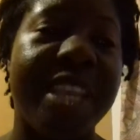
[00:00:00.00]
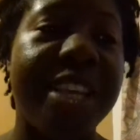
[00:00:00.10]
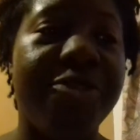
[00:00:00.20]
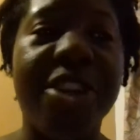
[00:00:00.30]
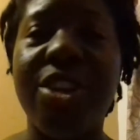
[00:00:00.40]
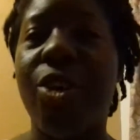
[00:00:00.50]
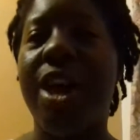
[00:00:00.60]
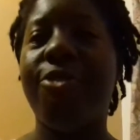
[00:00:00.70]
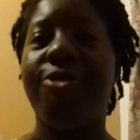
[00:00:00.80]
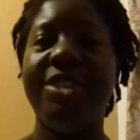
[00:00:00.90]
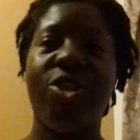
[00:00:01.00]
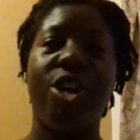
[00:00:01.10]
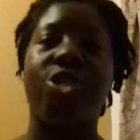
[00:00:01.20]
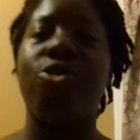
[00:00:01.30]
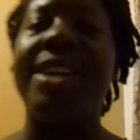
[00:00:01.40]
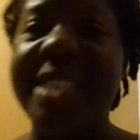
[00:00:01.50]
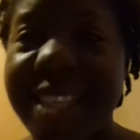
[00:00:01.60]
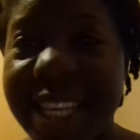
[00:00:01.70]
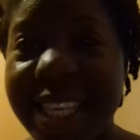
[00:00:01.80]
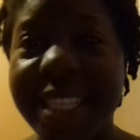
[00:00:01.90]
next thing you know, everything's going
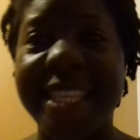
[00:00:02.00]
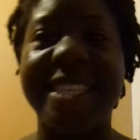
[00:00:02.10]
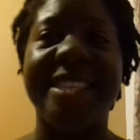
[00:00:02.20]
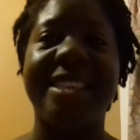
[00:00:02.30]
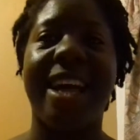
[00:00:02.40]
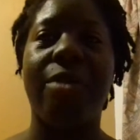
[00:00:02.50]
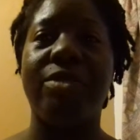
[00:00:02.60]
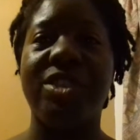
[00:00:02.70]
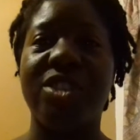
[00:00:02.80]
crazy. There's this guy with a